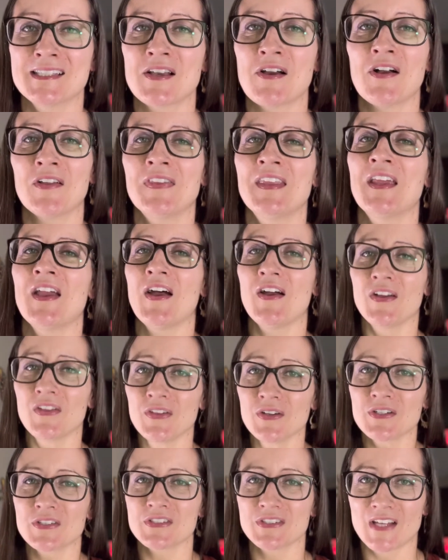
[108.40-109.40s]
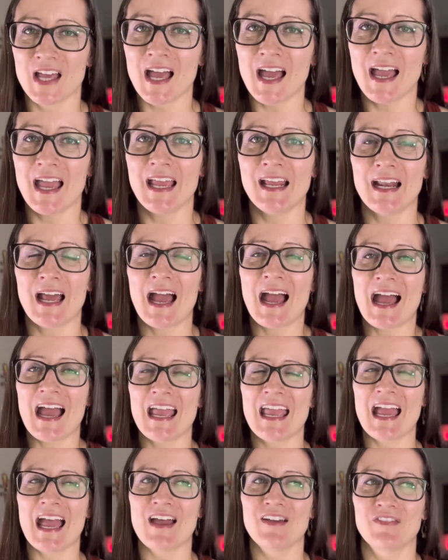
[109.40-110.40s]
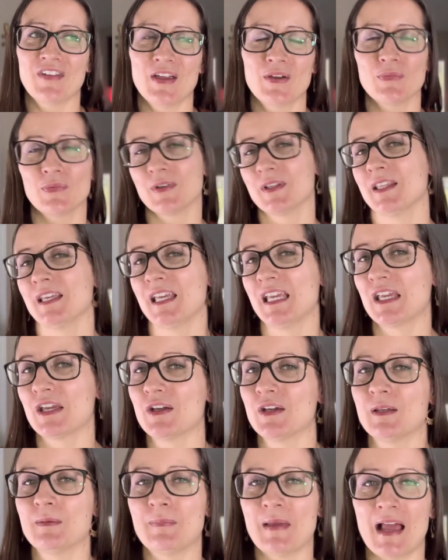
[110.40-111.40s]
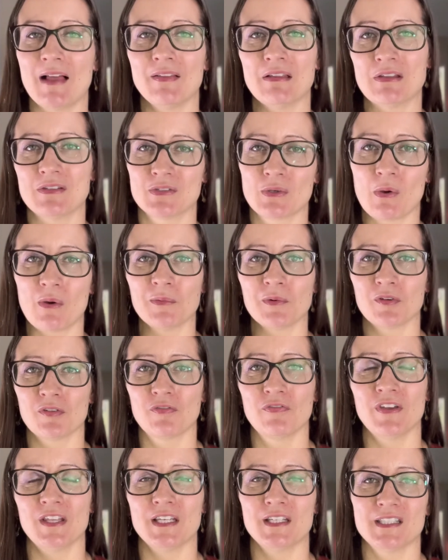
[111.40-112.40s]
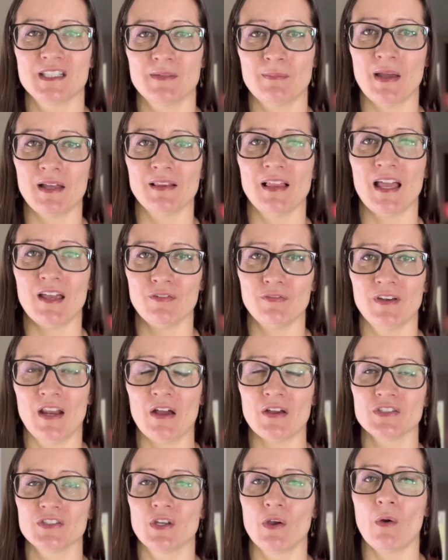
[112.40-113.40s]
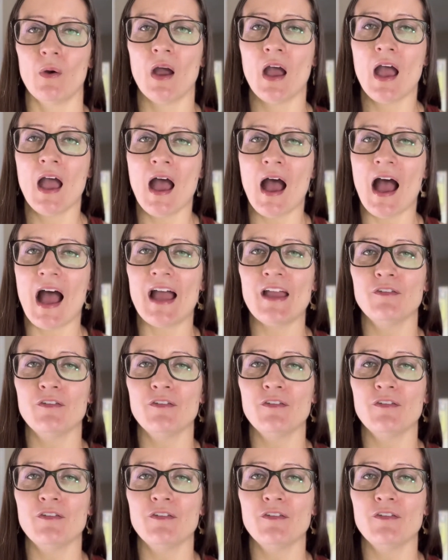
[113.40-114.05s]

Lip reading: on the other side, I have a really good balance going with fitness in my life now. So I